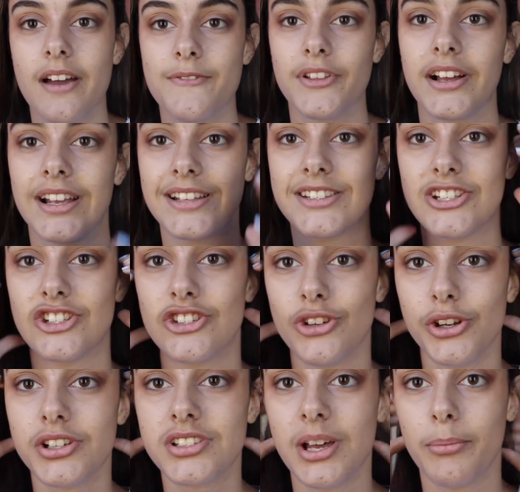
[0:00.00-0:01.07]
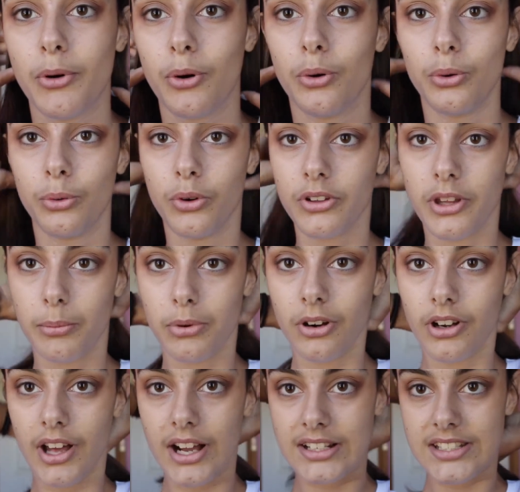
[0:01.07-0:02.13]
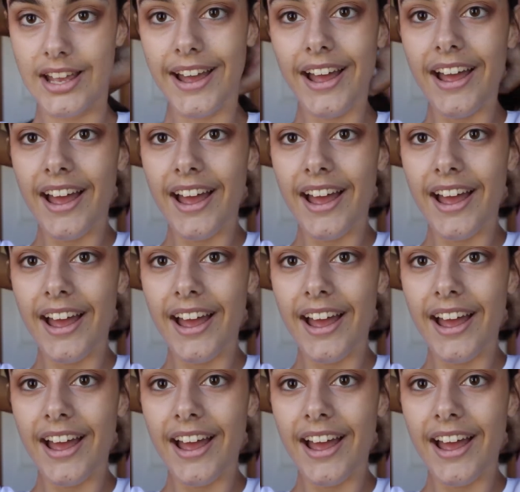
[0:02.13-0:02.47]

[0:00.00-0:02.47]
I feel like it just soaks up all the product